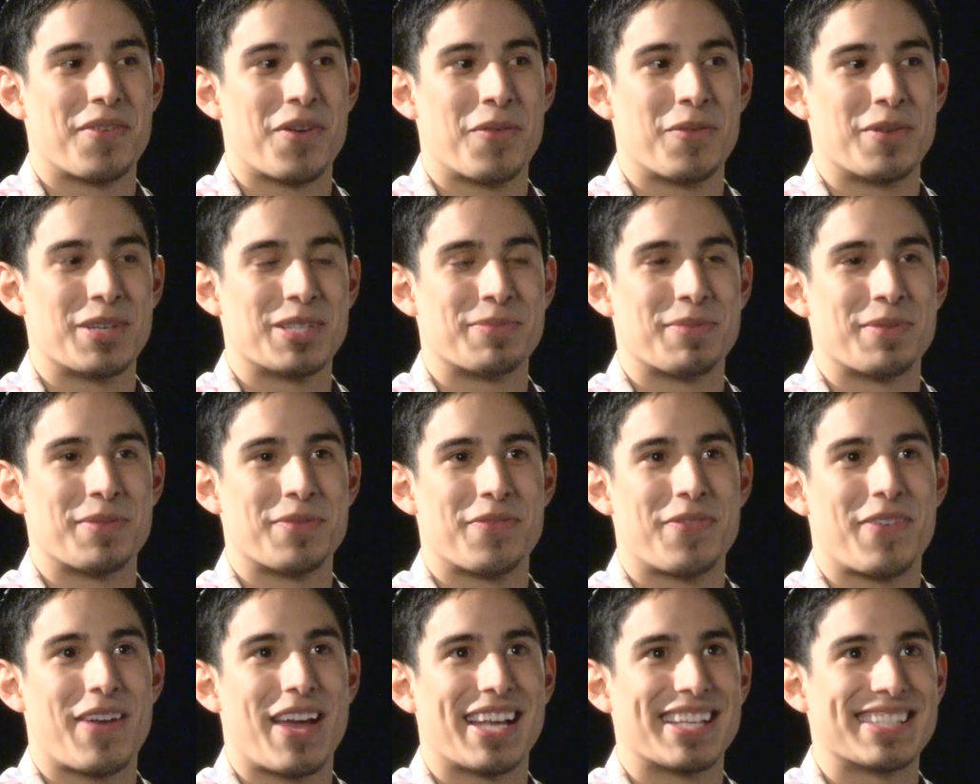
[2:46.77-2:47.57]
always been
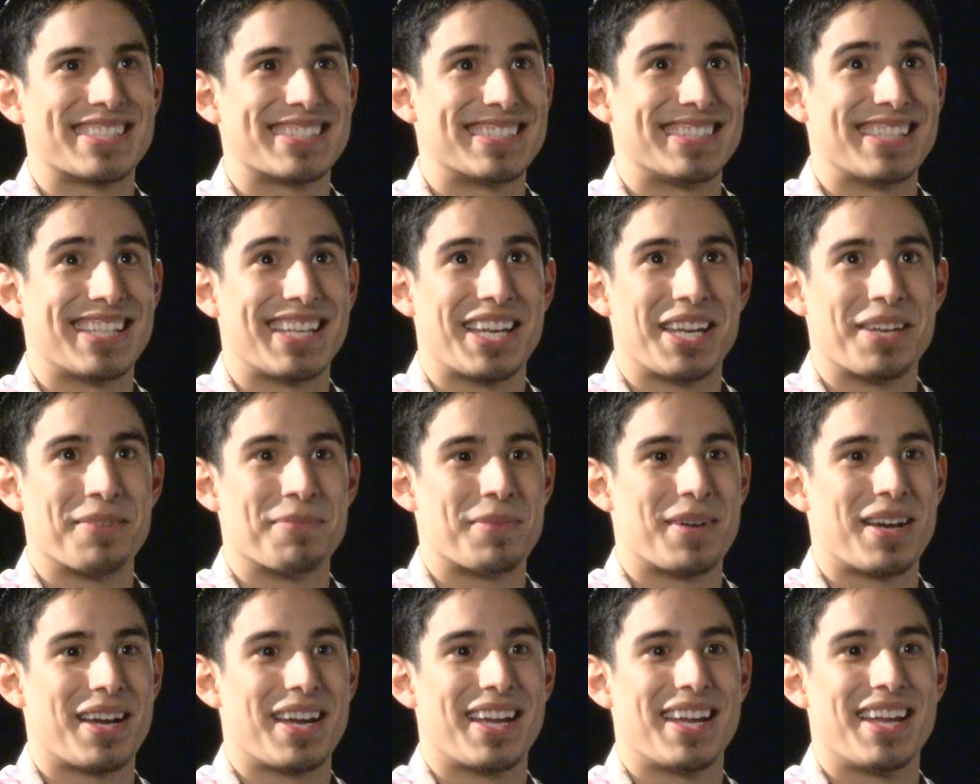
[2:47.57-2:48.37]
fascinated
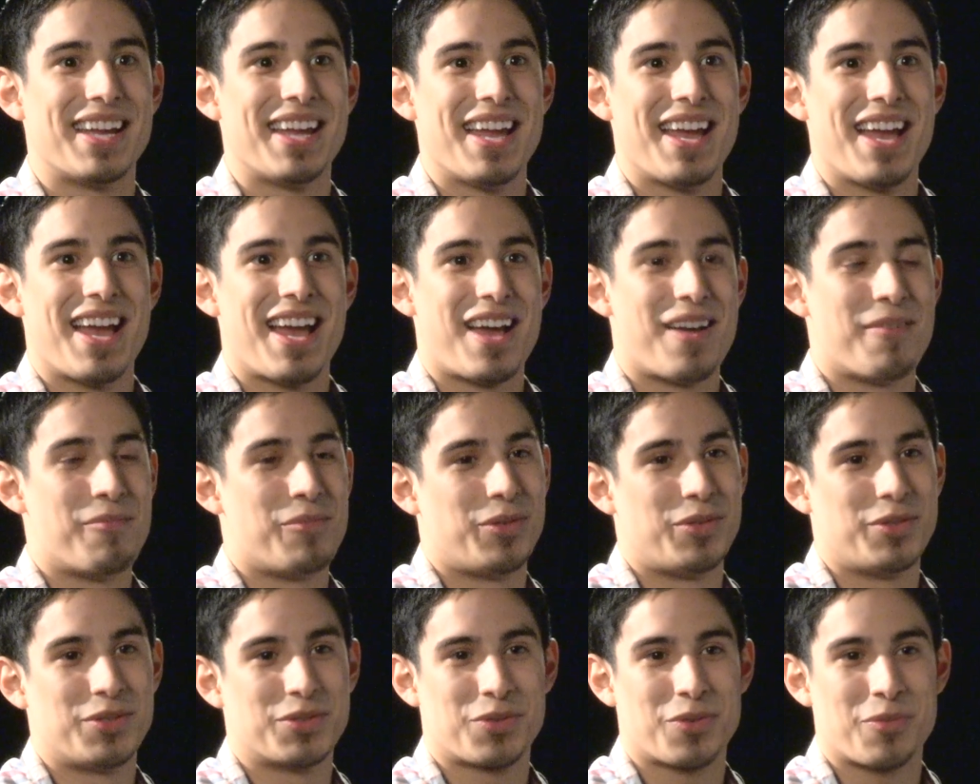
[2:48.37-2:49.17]
by how
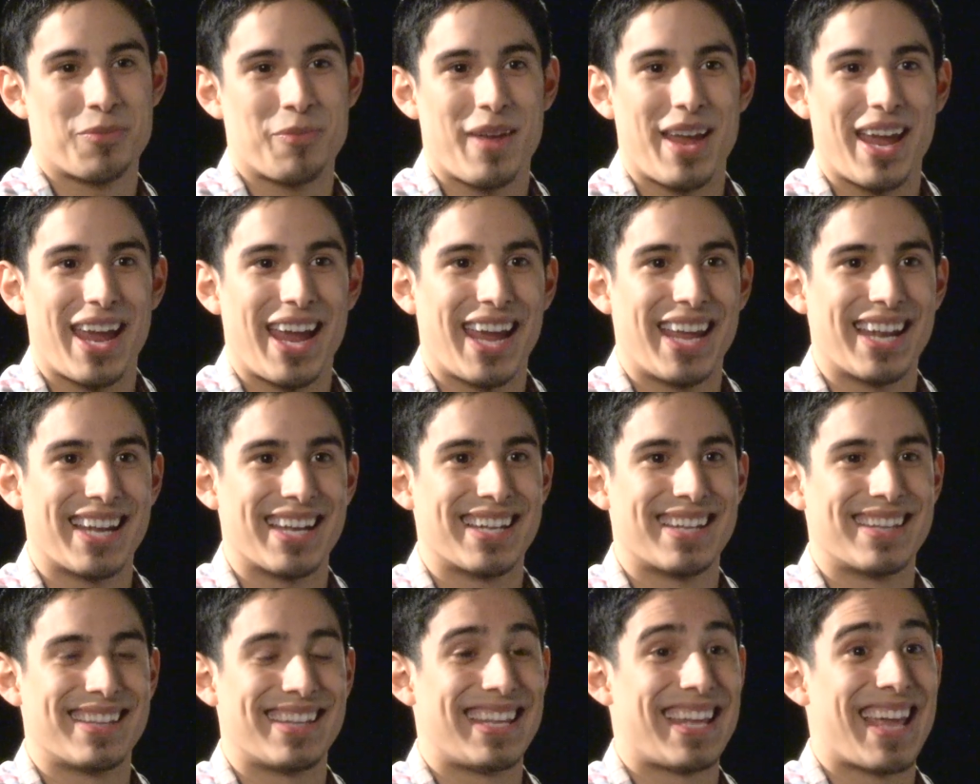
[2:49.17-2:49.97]
movies were made
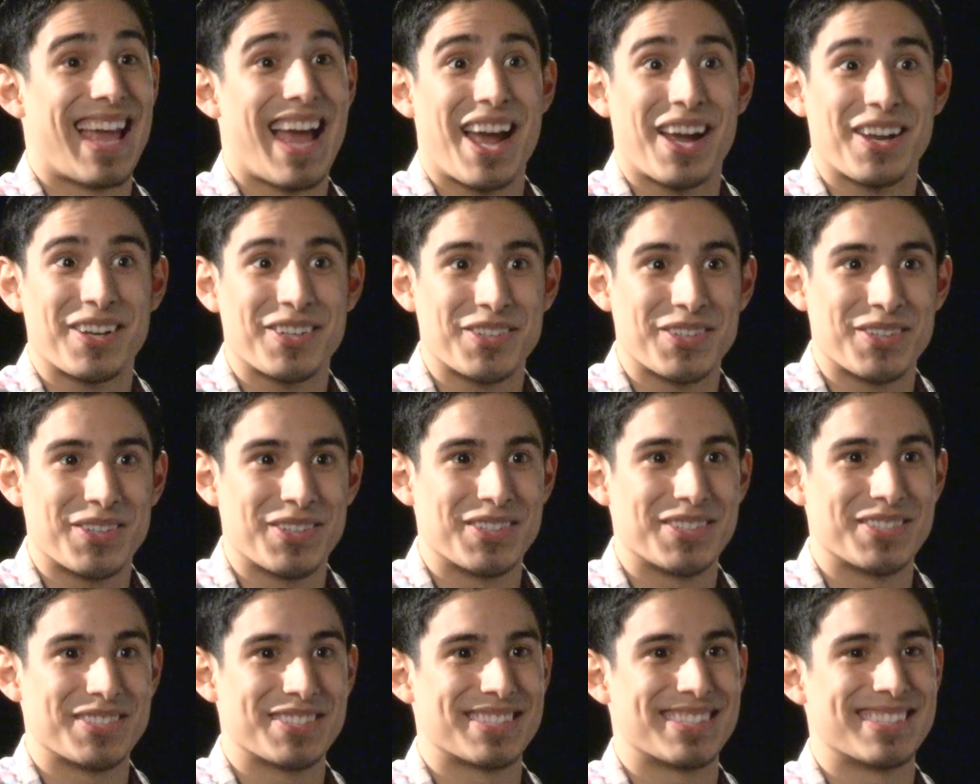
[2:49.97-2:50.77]
and the
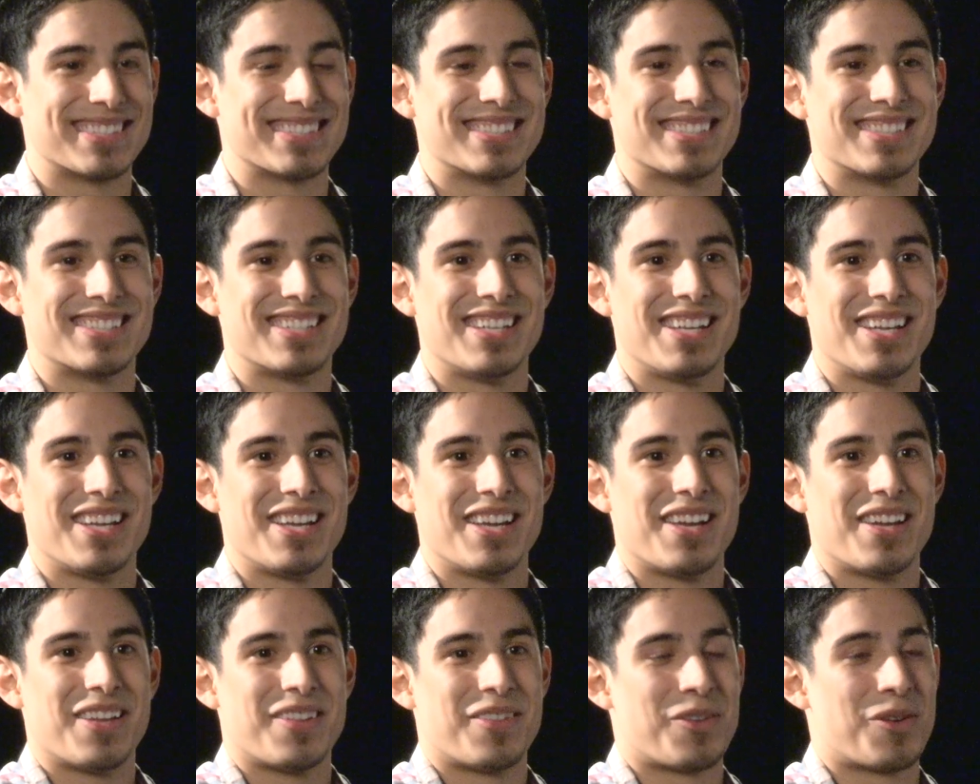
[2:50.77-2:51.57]
actors and
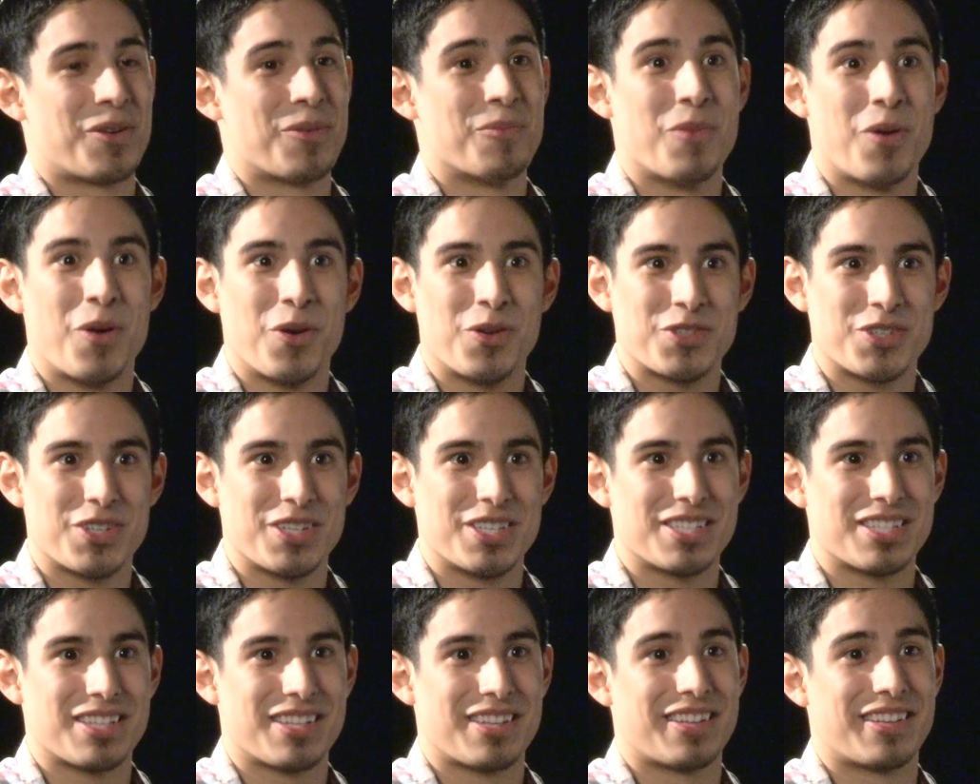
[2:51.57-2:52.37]
their
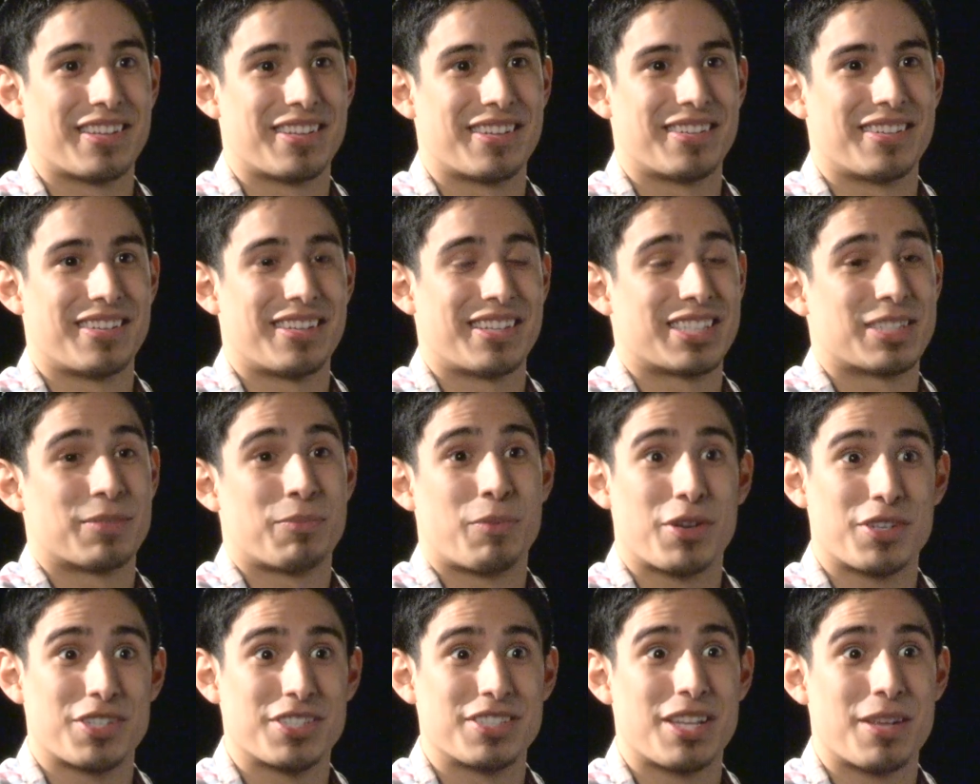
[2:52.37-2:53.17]
emotions and the
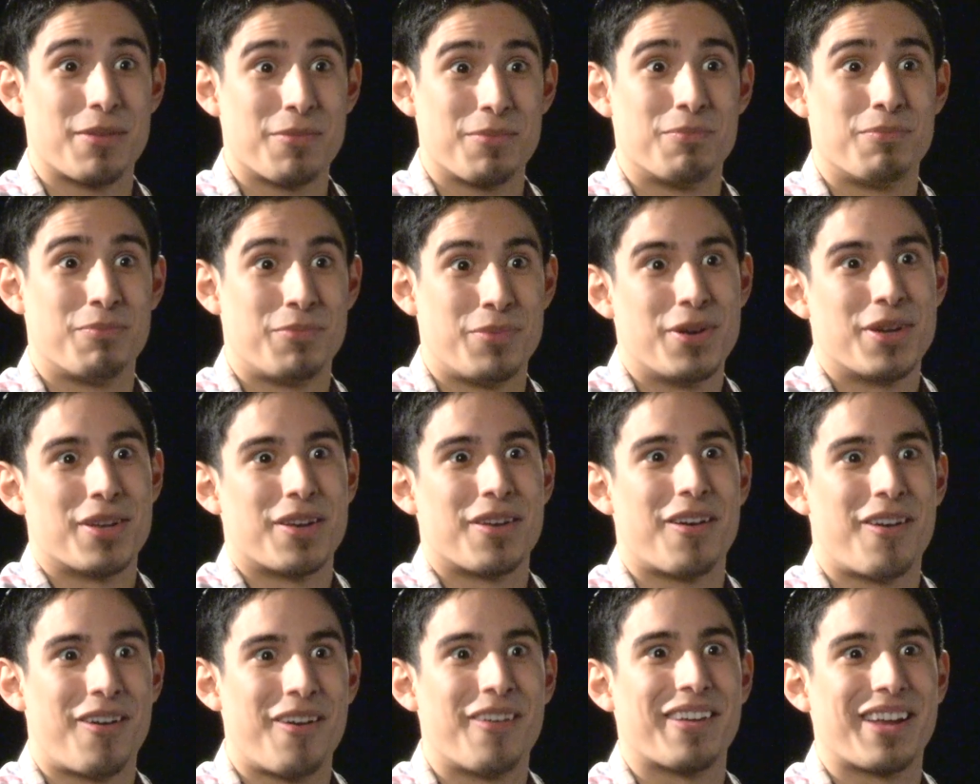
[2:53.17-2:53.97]
expressions they put
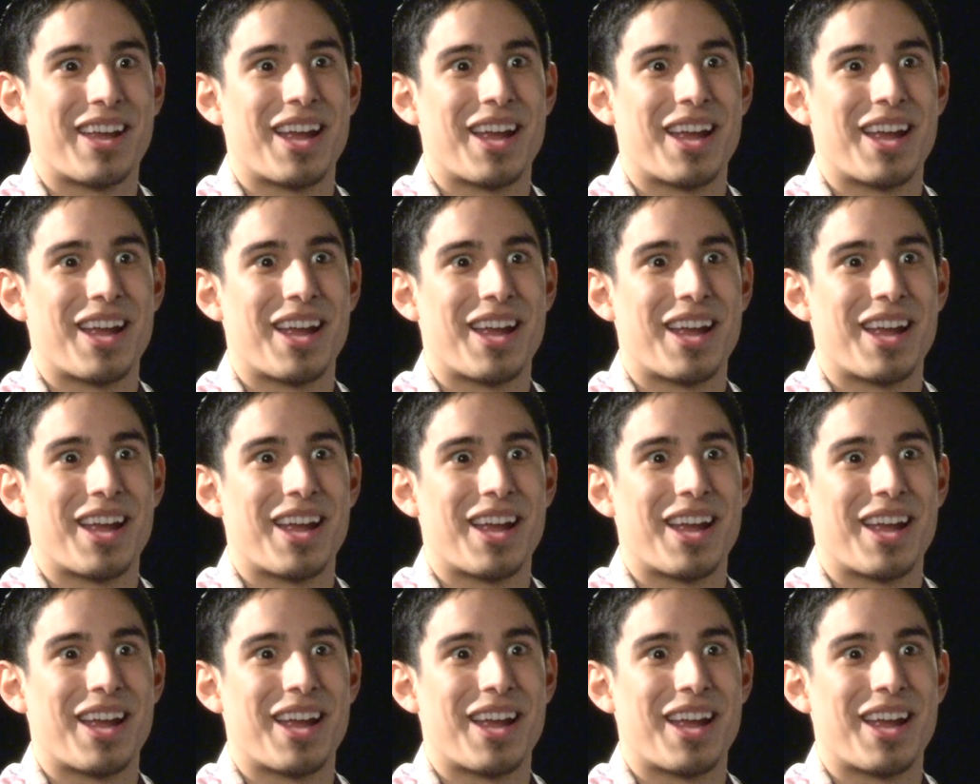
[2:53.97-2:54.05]
on